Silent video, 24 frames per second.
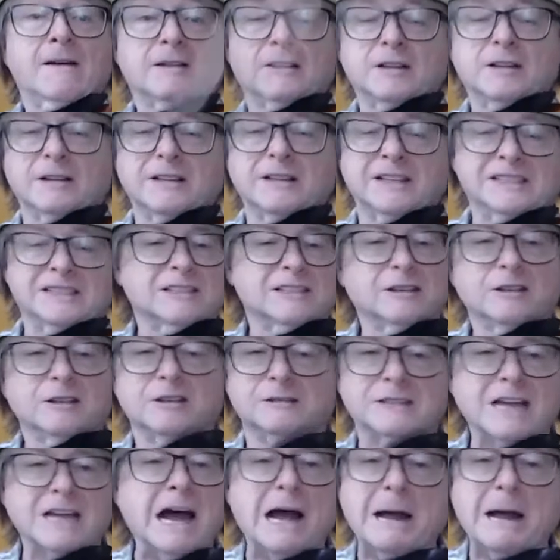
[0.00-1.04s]
It's a little
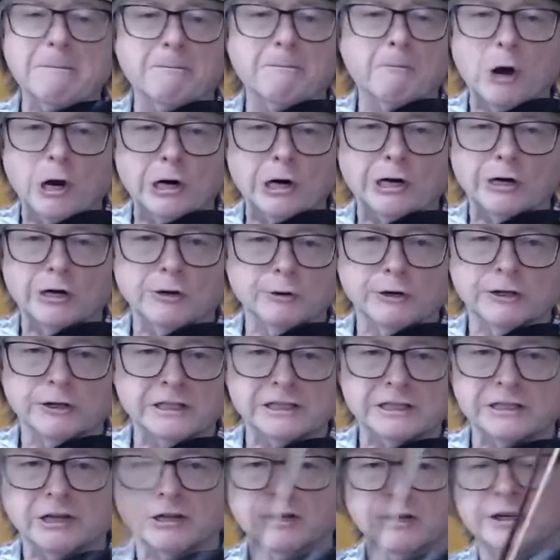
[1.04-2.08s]
time marker, really,
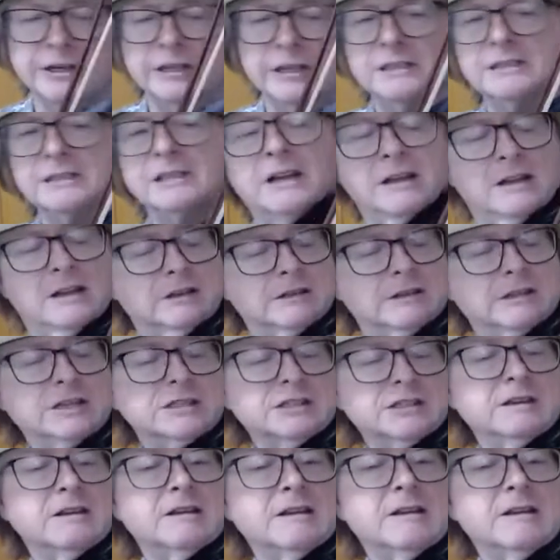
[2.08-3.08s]
is all it is. Listen.